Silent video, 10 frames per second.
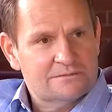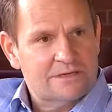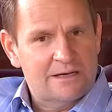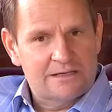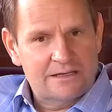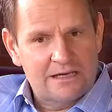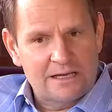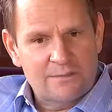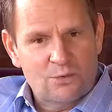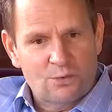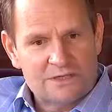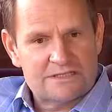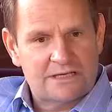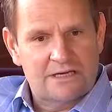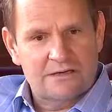I am a
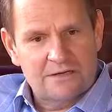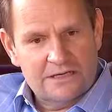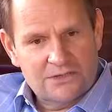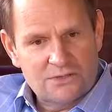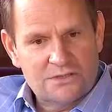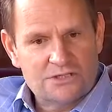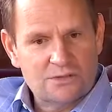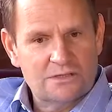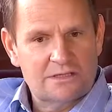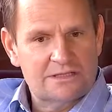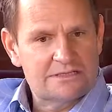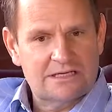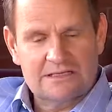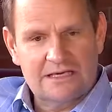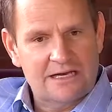risk taker. I do enjoy things
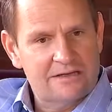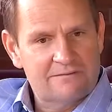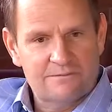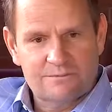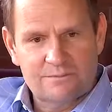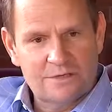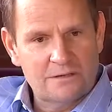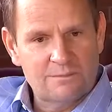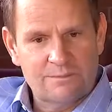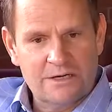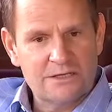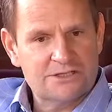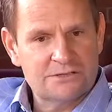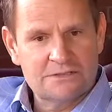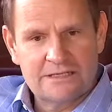like that. I've
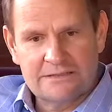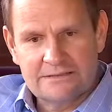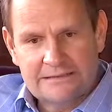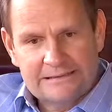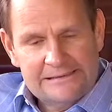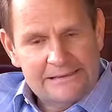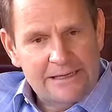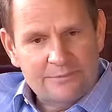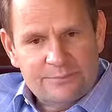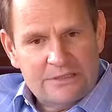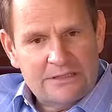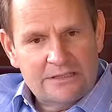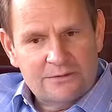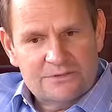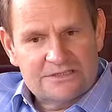parachute. But
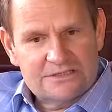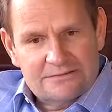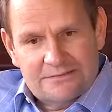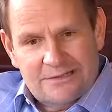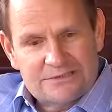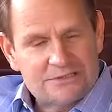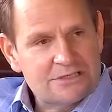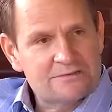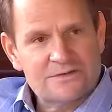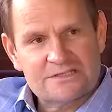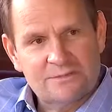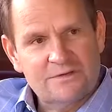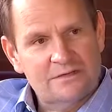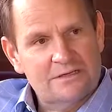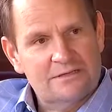I was looking for
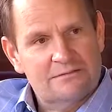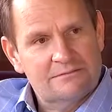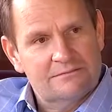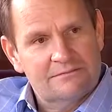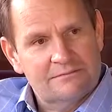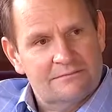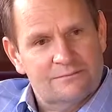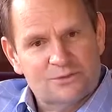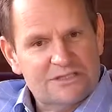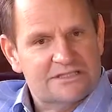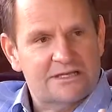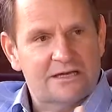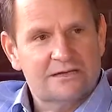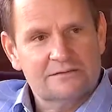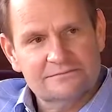something that was exciting.